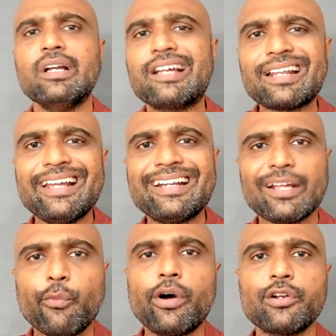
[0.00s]
create
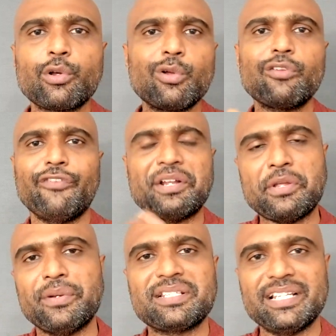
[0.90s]
a 1 crore for
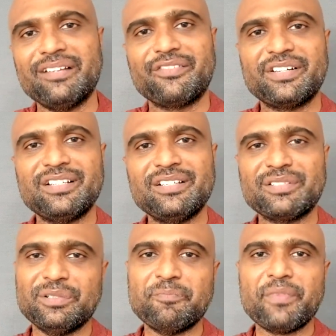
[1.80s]
yourself.
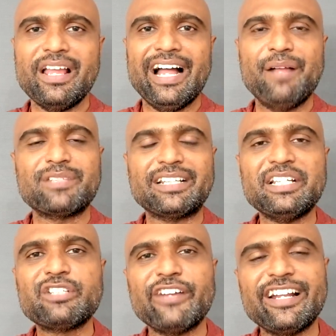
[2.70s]
So I am
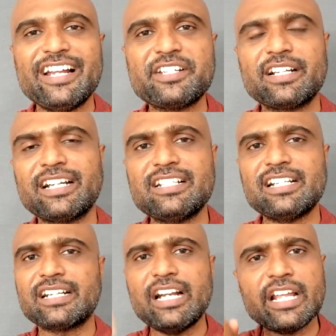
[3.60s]
Satish, financial
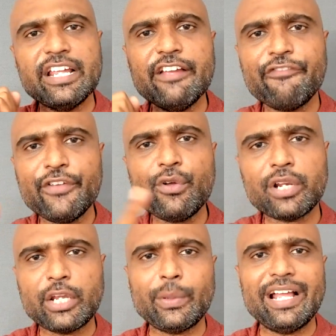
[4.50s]
consultant. If you
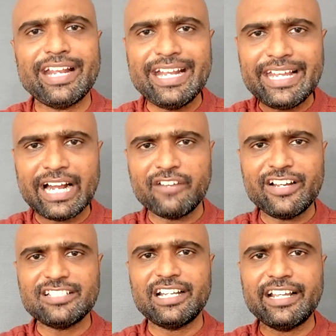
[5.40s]
require any
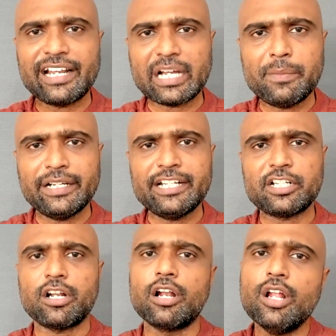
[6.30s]
advisory
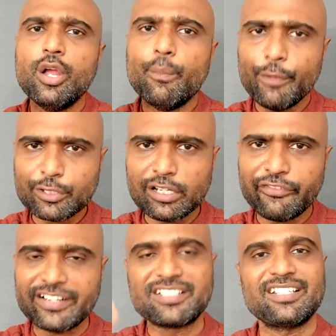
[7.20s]
recommendation on mutual
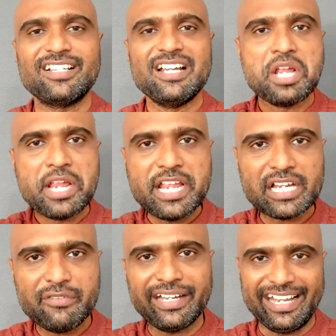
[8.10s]
funds,
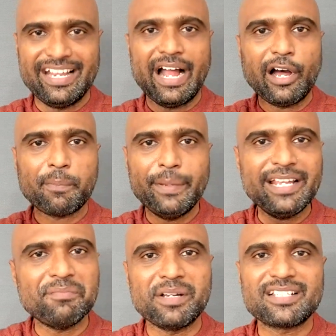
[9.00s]
equity or
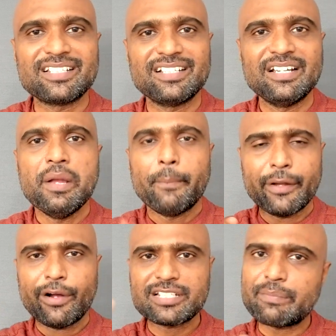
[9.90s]
PMS, my
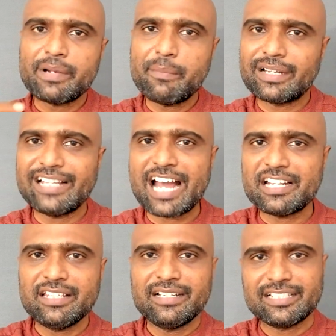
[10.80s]
WhatsApp number there
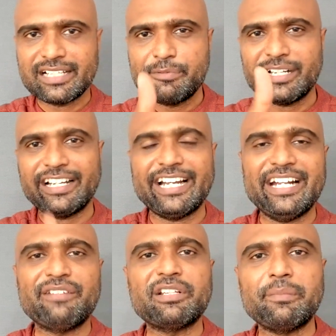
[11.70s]
in the description,
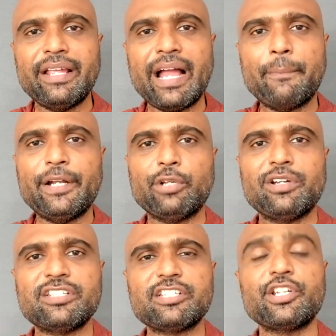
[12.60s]
connect with me, happy to
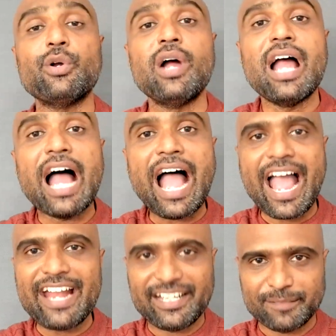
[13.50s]
assist you.
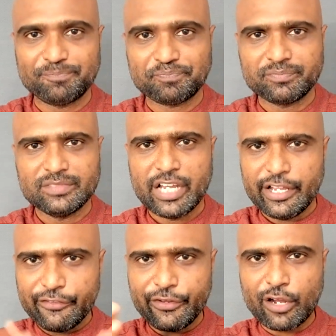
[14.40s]
And
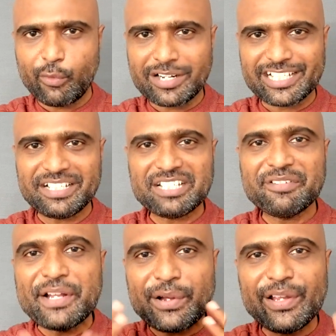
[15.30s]
if you are watching this
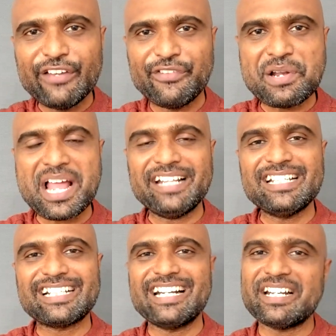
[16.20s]
video, if you like
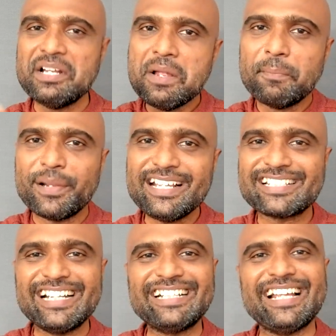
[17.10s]
this content, please
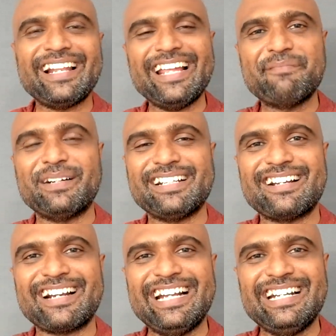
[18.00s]
click the like button
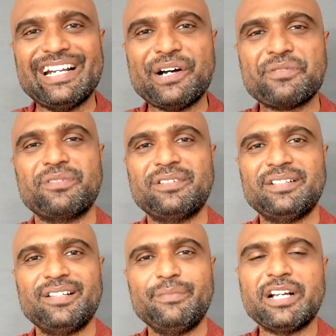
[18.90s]
right now,
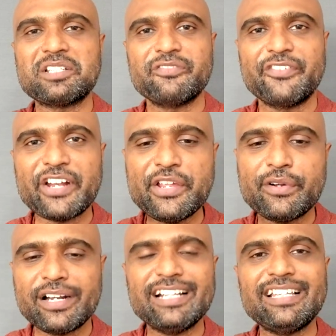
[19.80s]
because when you
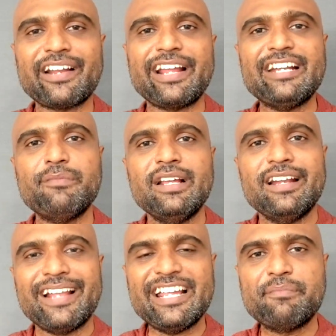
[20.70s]
click the
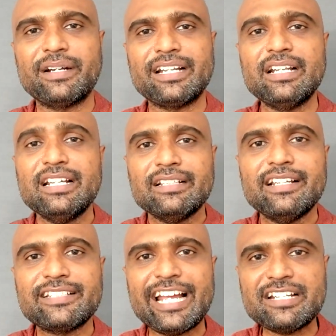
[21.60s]
like button,
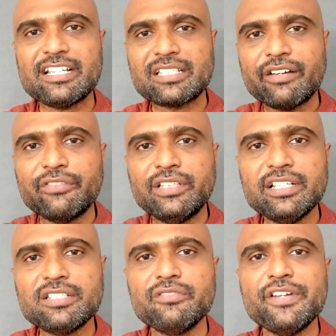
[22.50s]
the chances of
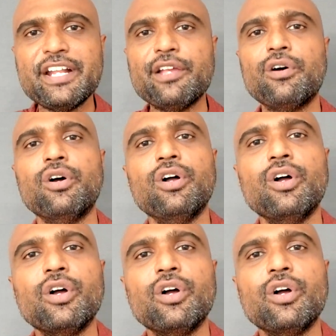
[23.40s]
this video